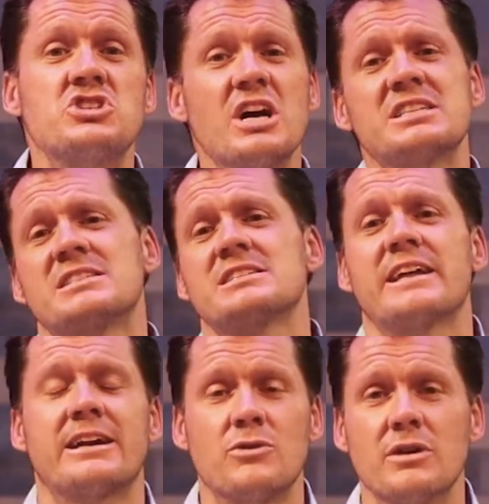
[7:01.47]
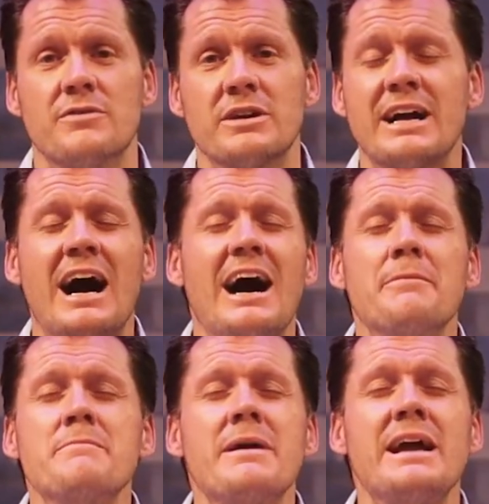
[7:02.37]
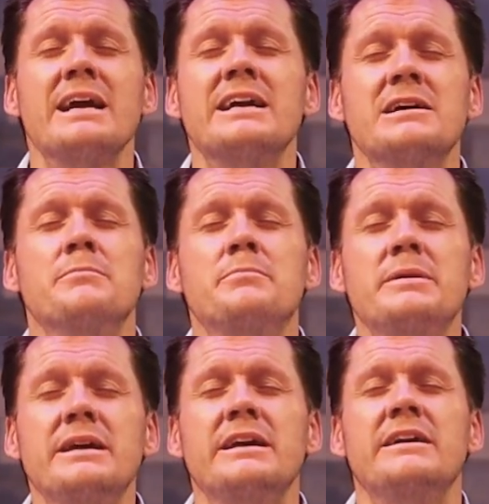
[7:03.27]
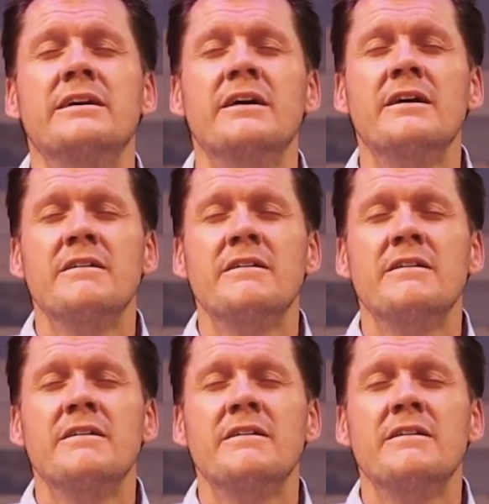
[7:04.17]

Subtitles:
justice like a river. God, may it be.